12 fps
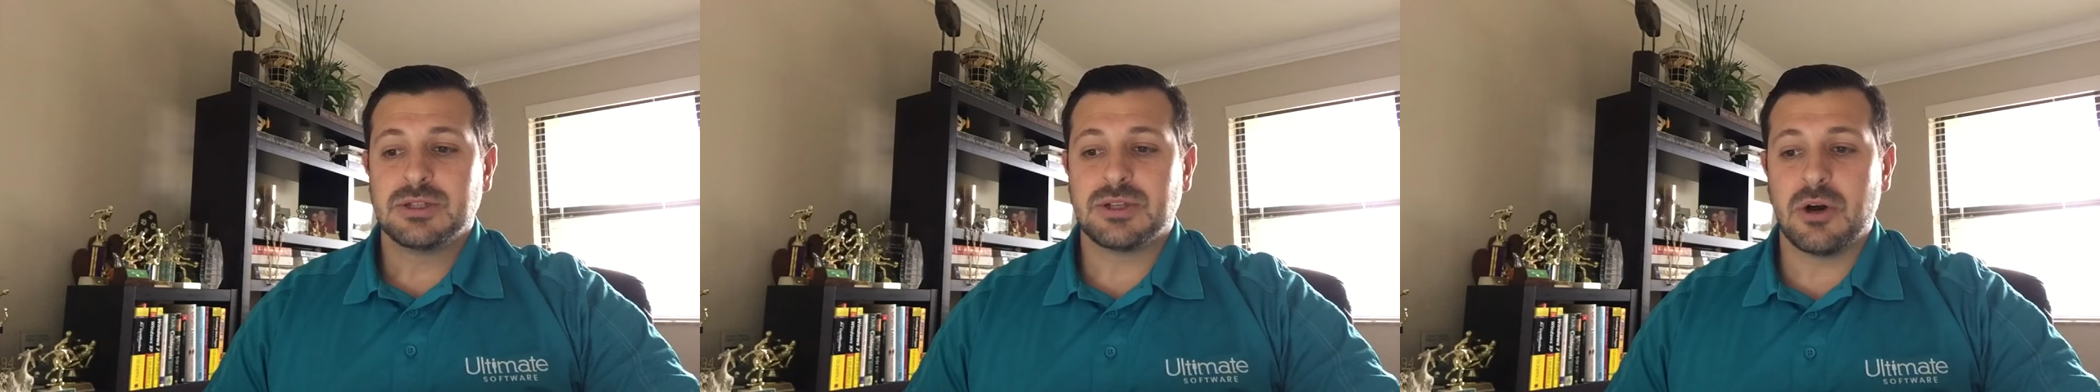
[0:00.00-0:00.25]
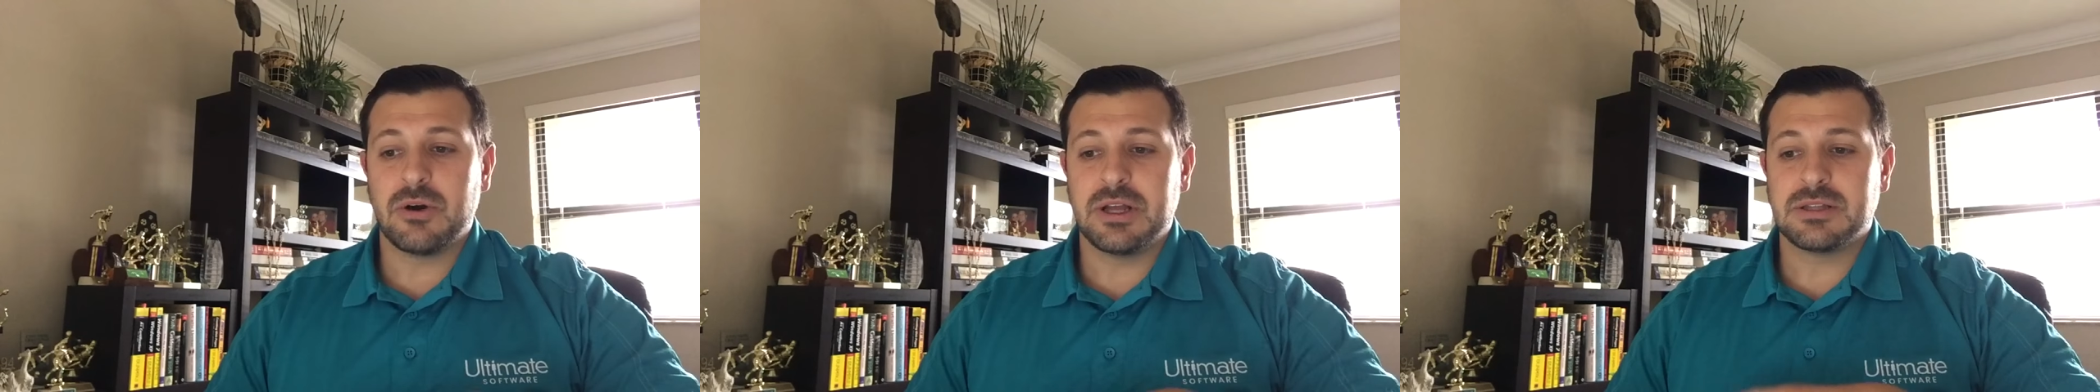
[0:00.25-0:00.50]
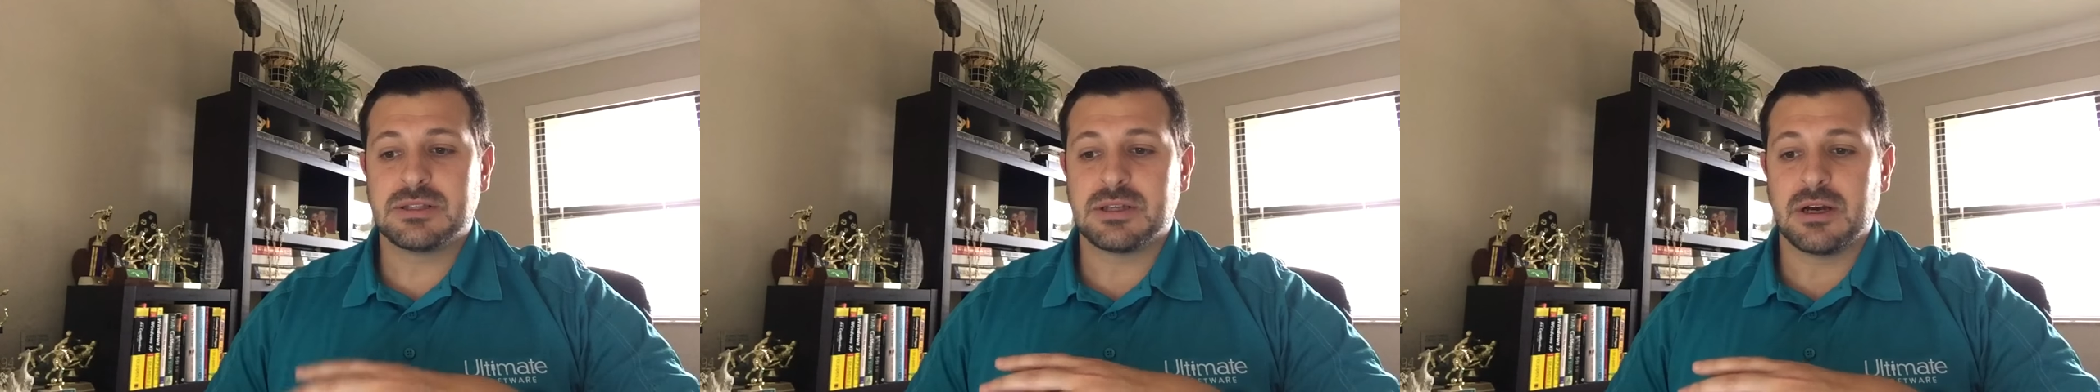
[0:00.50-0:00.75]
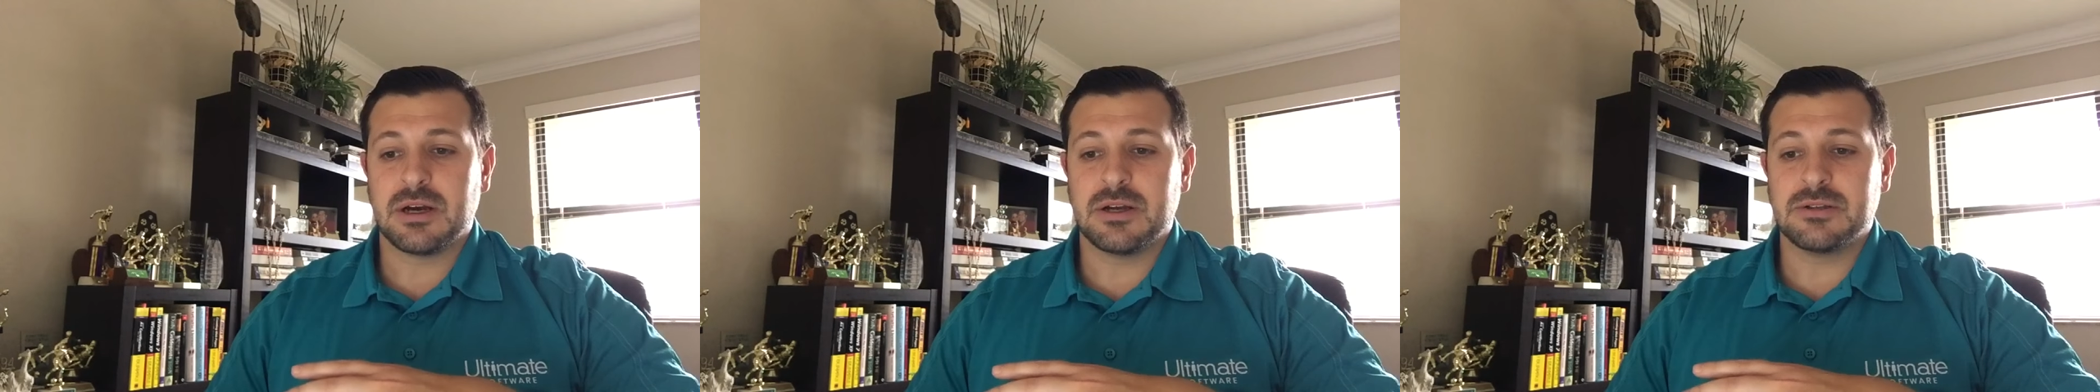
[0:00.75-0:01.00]
So it's
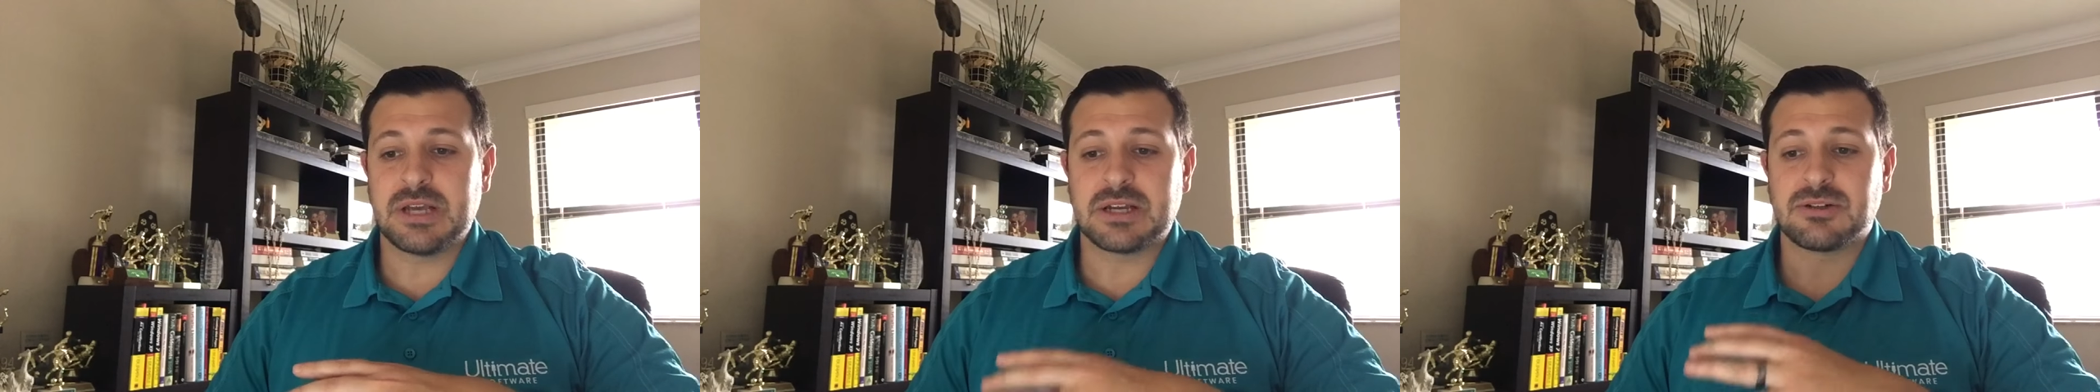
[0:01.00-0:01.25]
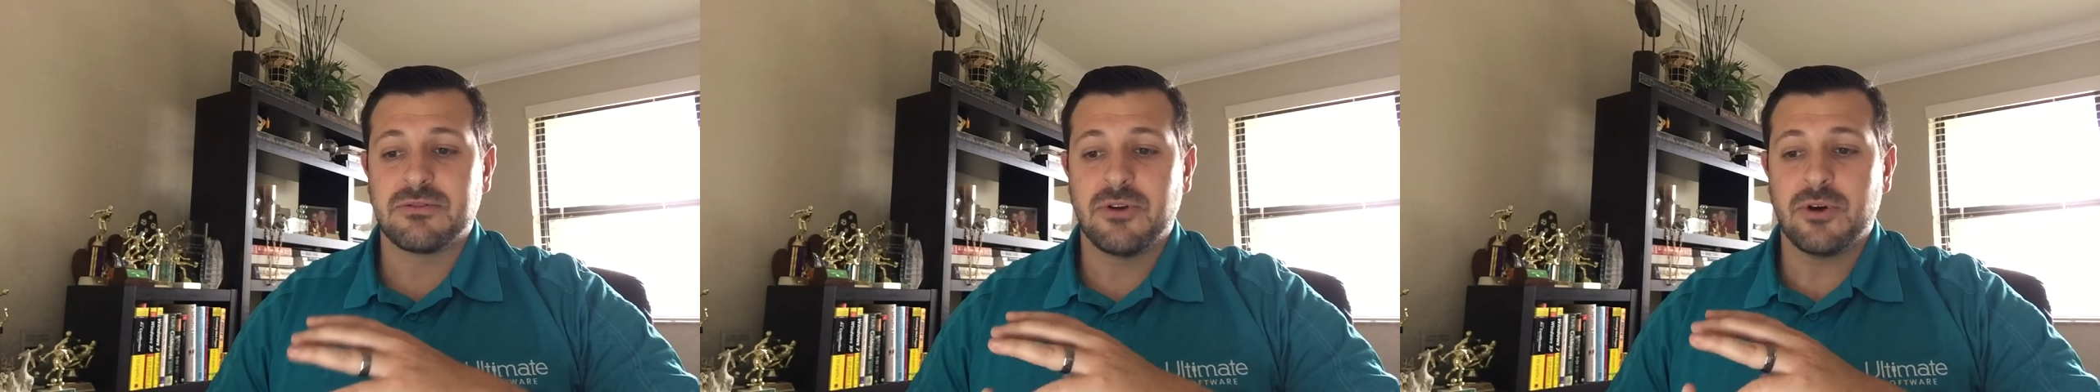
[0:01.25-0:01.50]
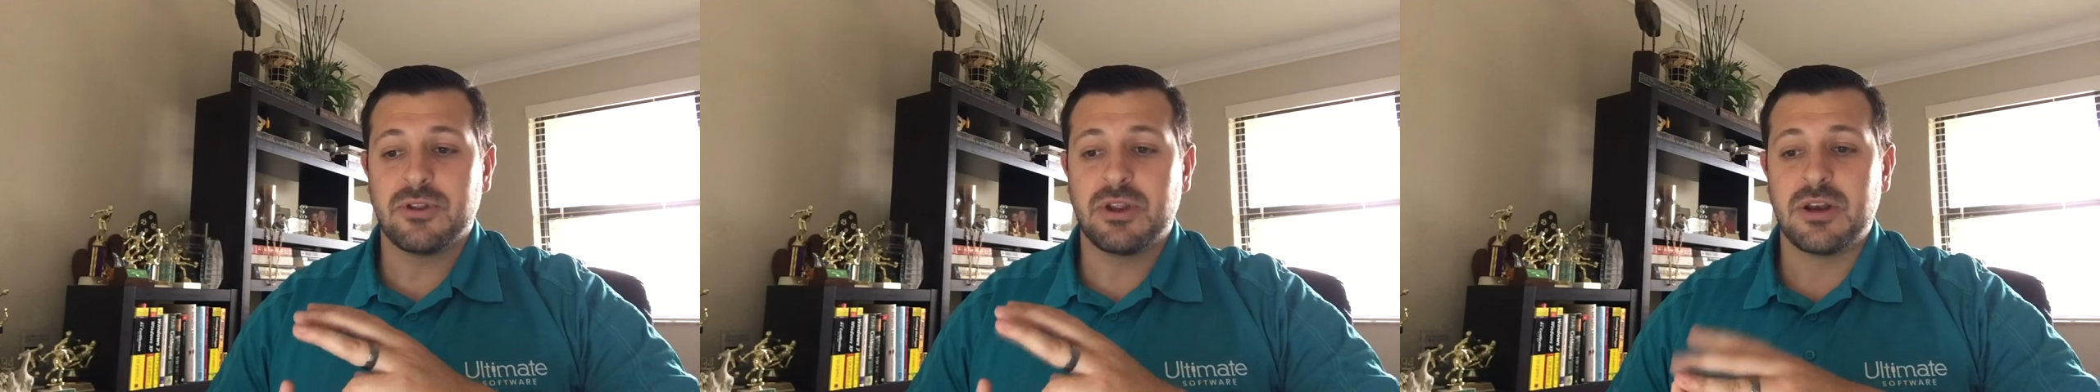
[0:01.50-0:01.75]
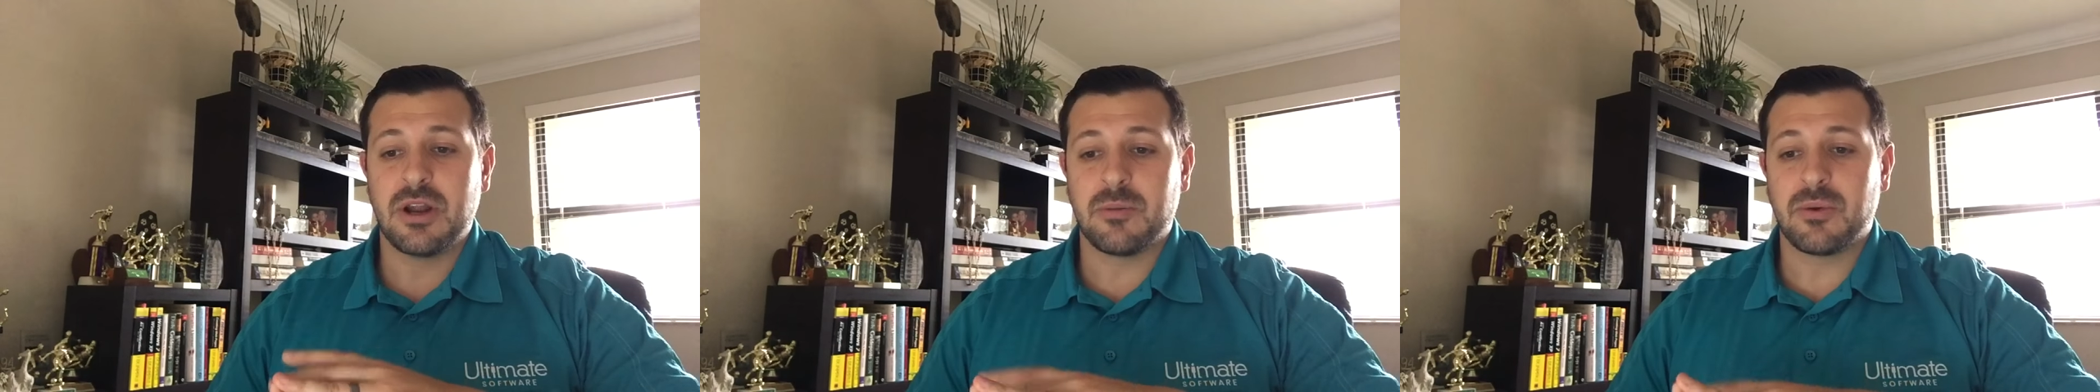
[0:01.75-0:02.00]
actually voted the
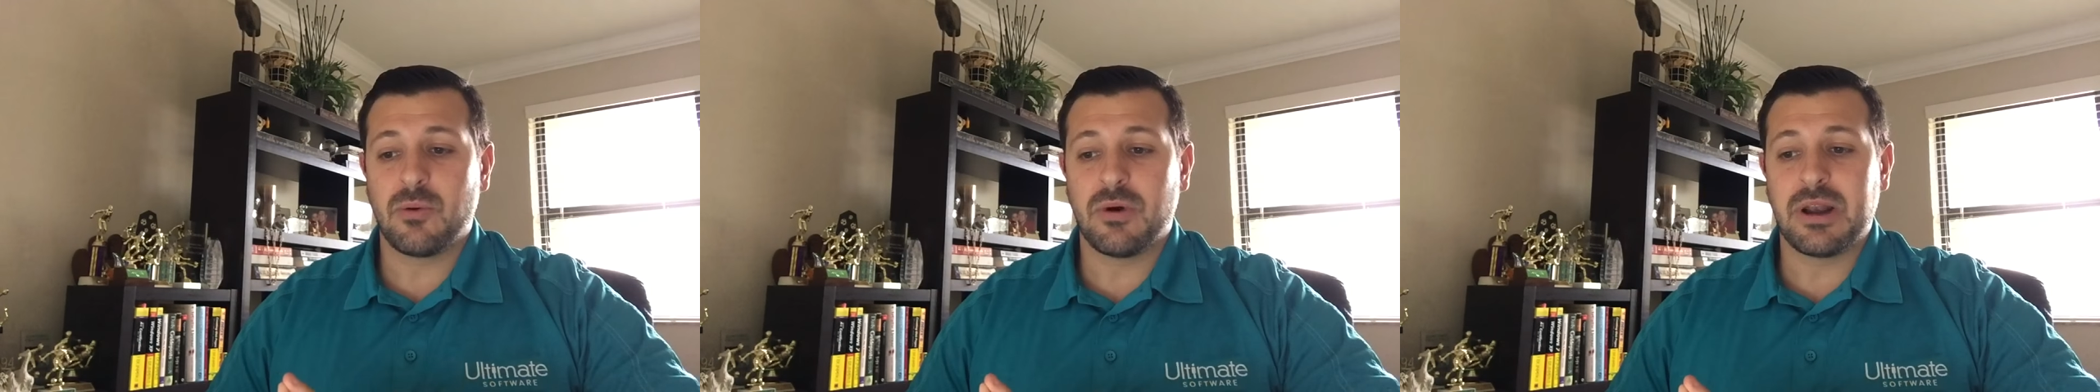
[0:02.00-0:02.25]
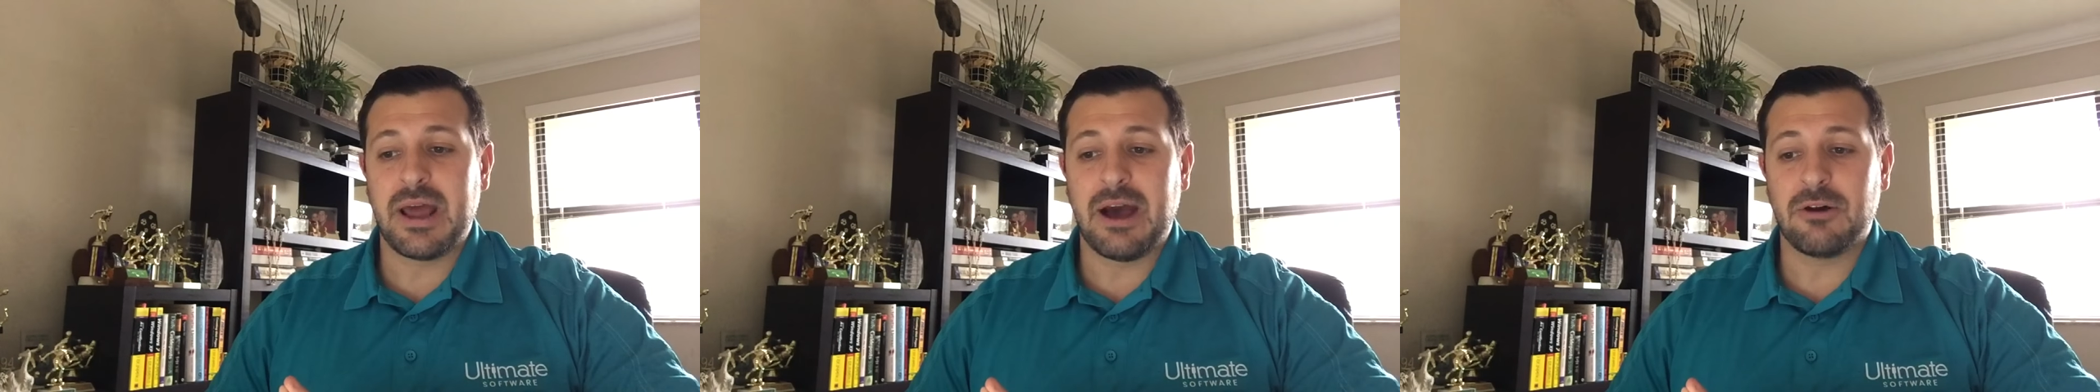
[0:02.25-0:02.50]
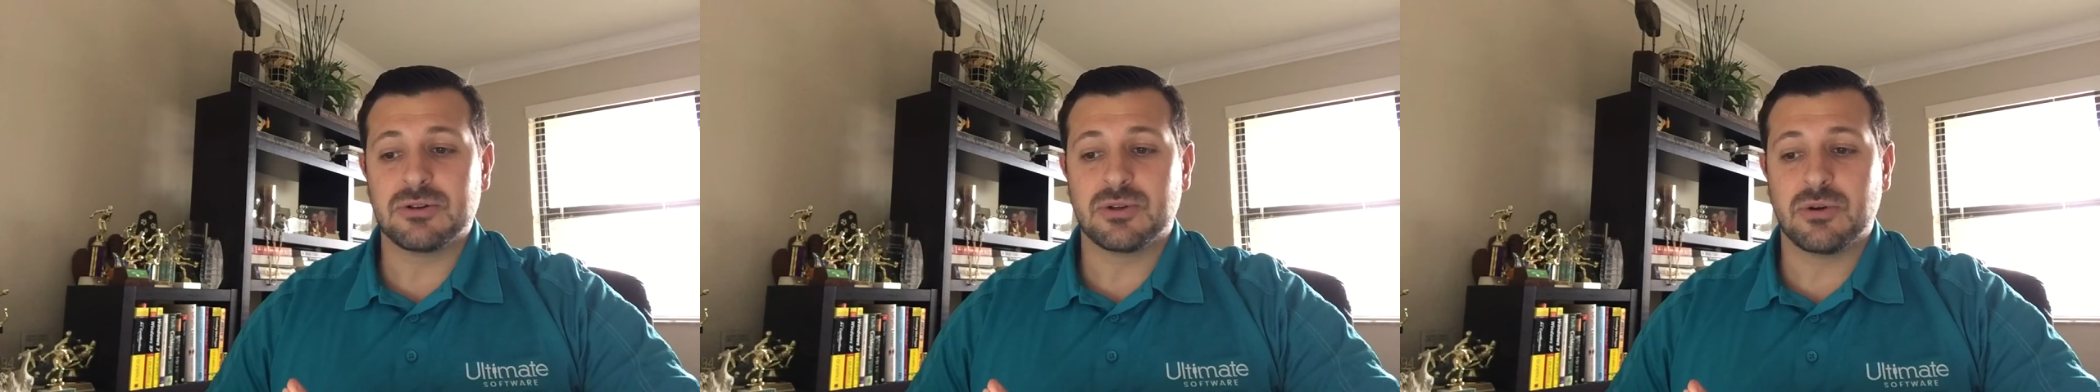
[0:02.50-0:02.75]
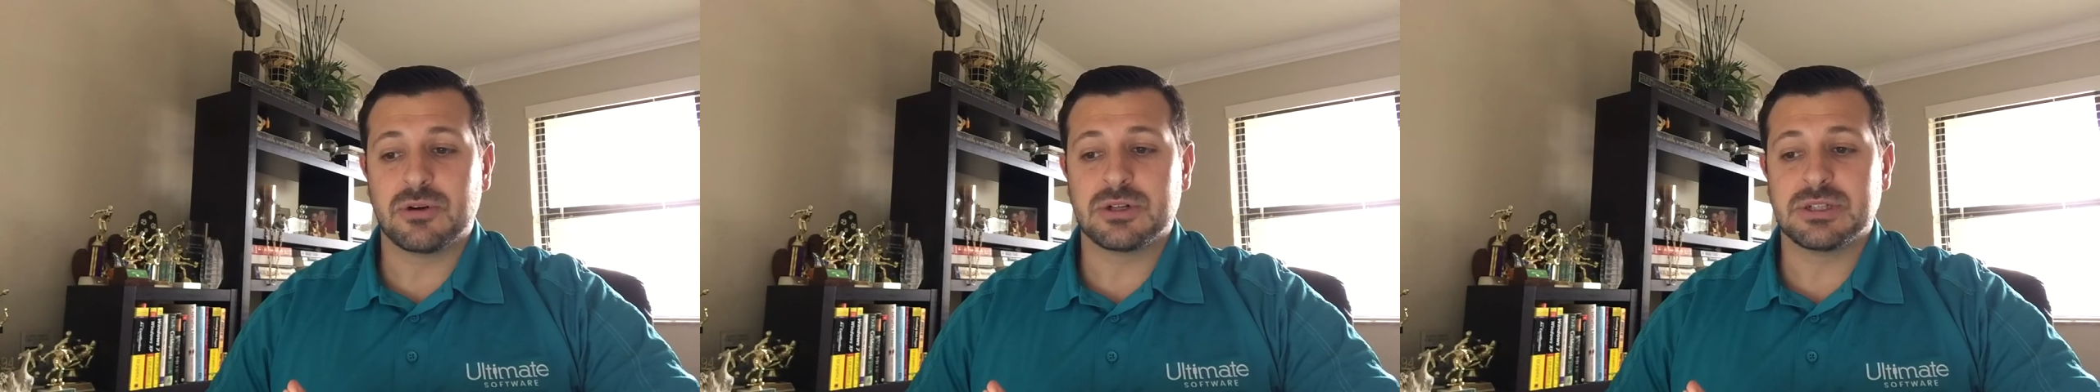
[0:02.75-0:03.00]
#1
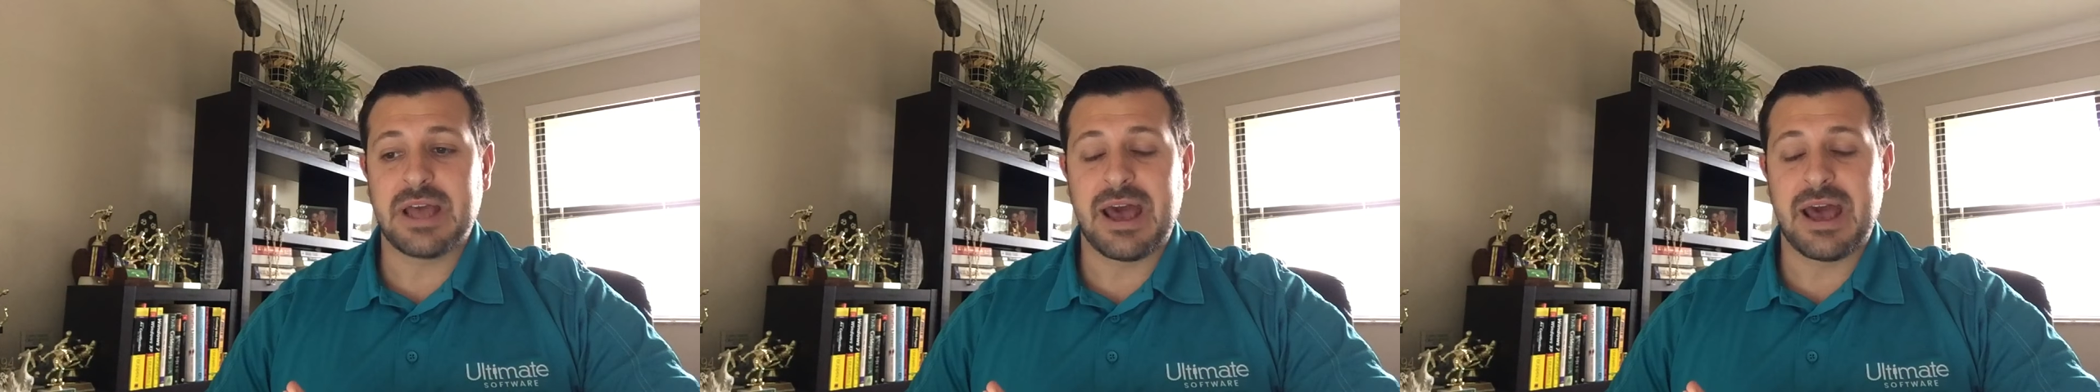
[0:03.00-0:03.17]
outdoors